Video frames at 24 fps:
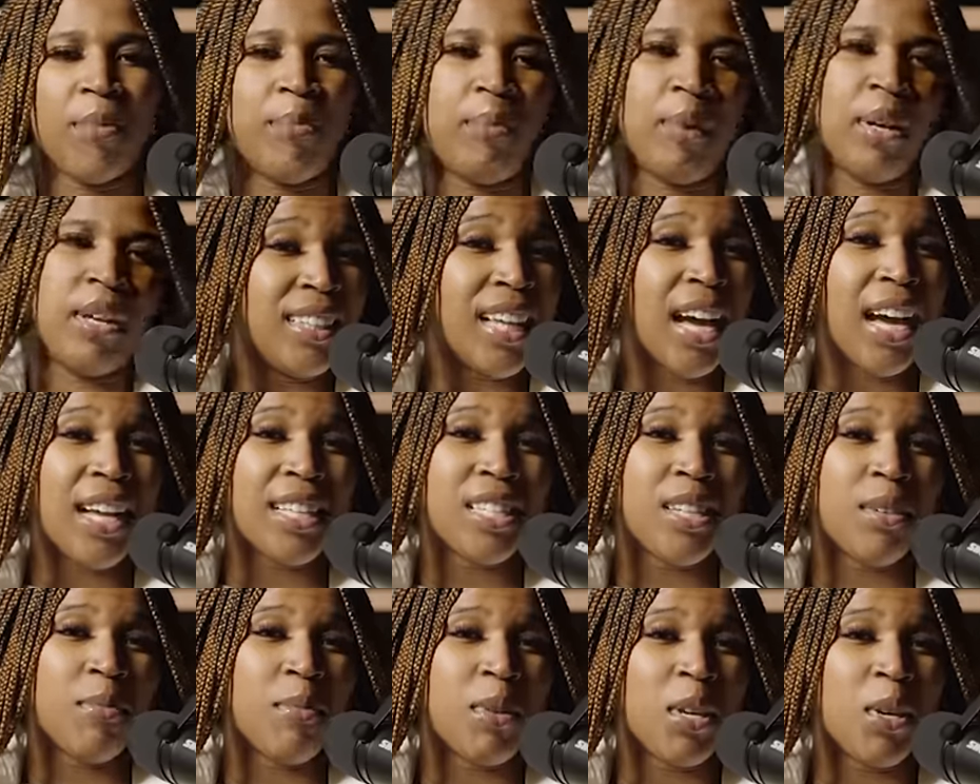But that
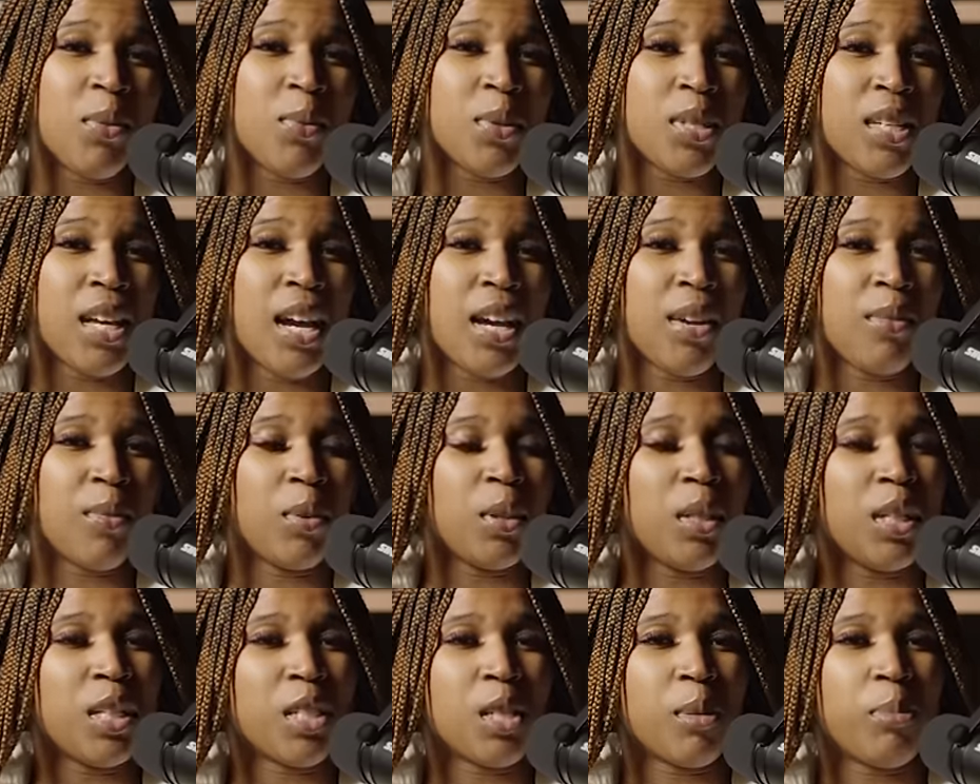to me was kind of
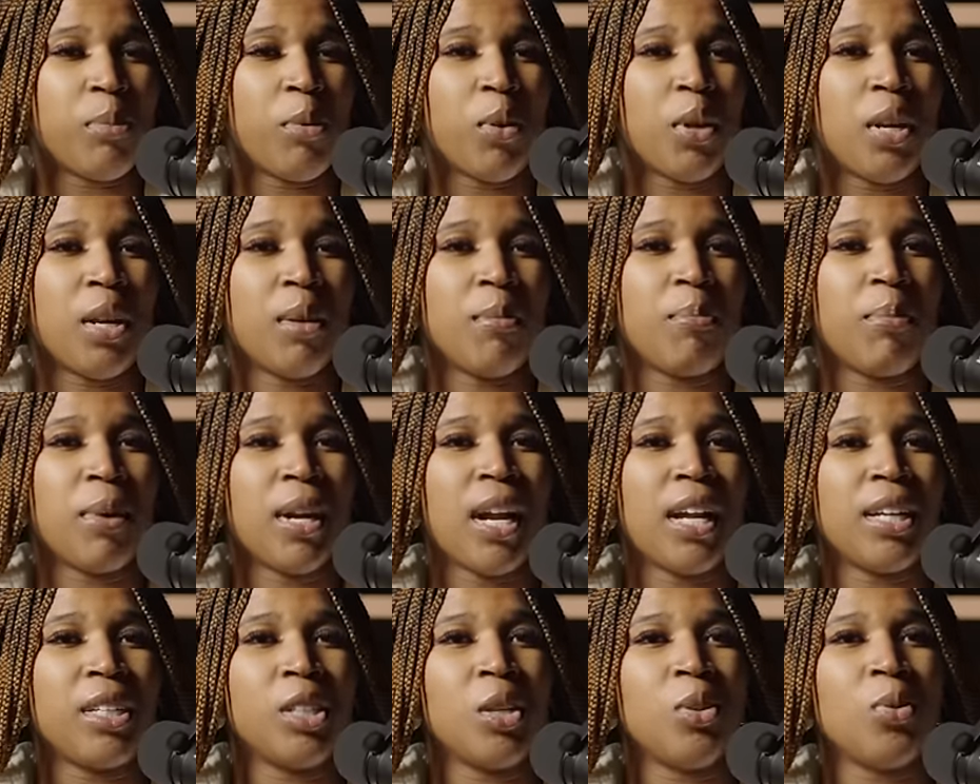really disappointing. But
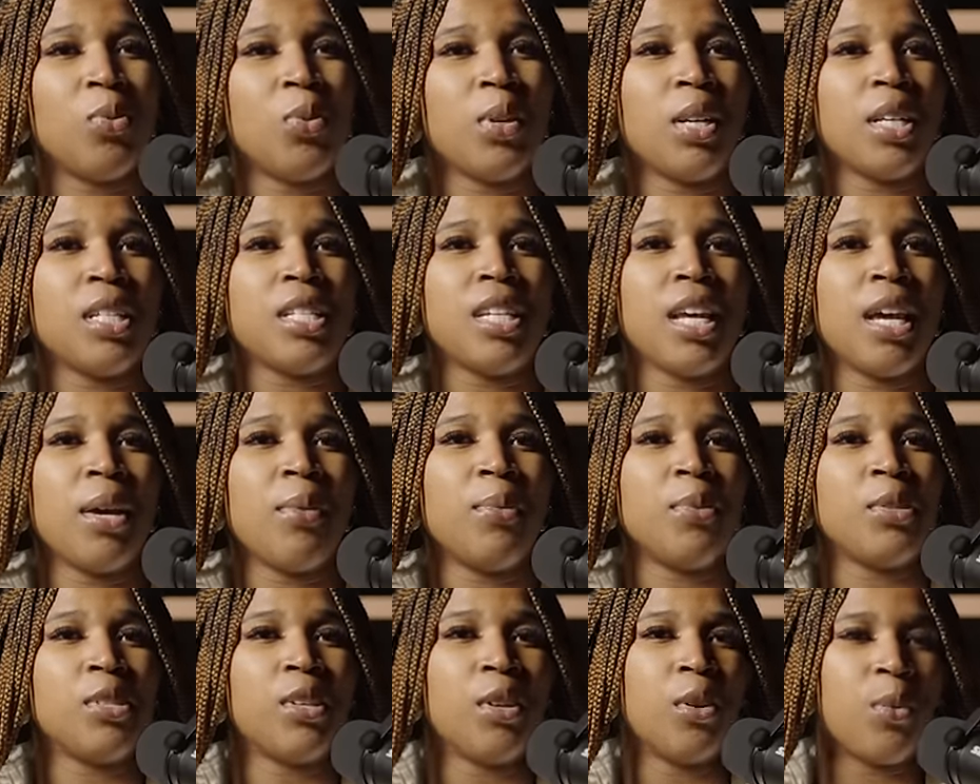I don't want to say it
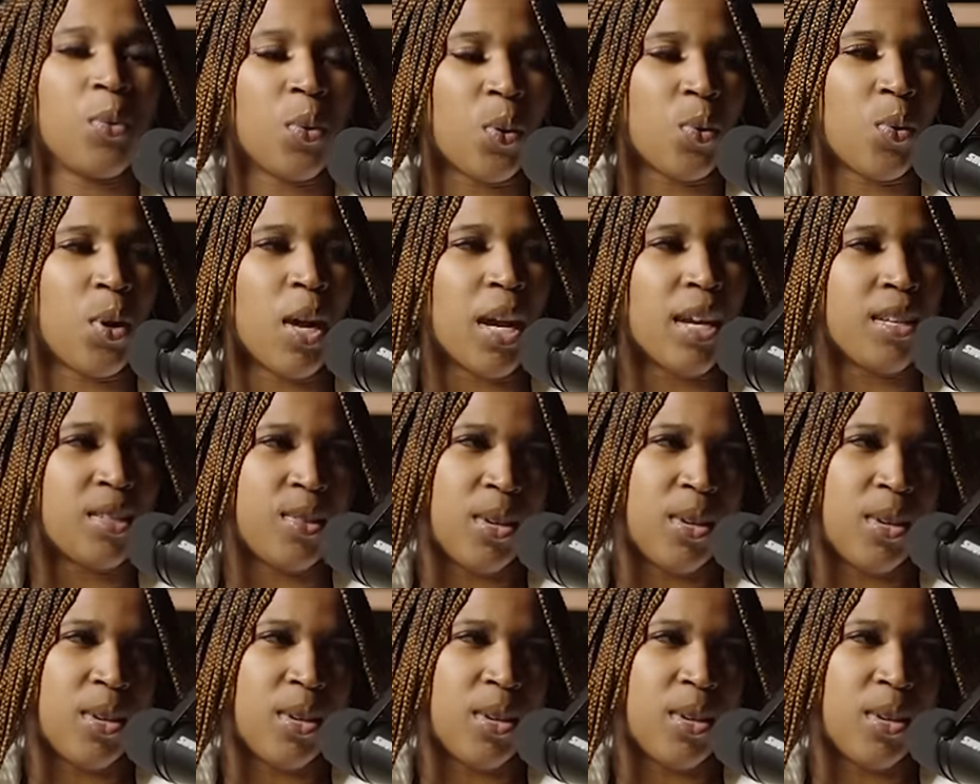was a regret.